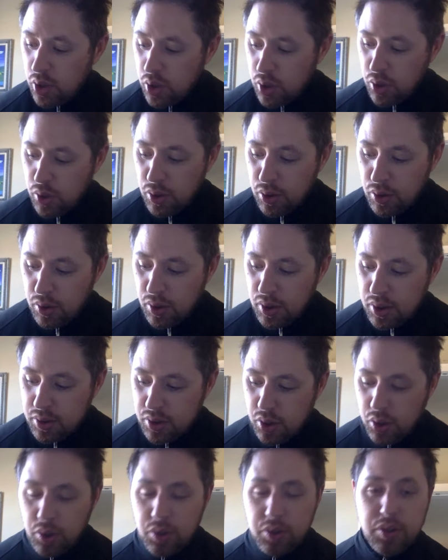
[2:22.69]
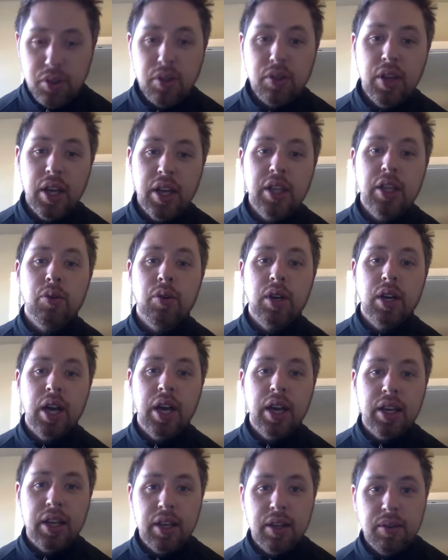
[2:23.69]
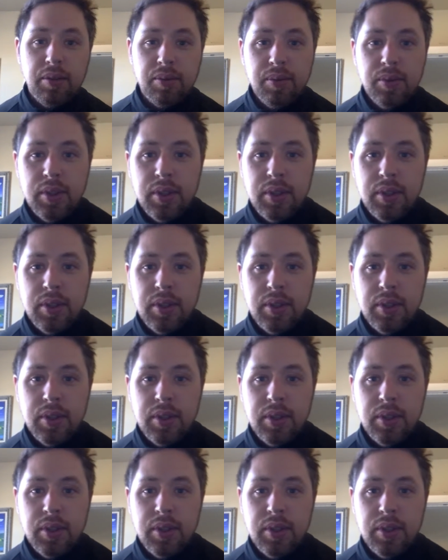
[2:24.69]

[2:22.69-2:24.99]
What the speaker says: who told you that you were naked?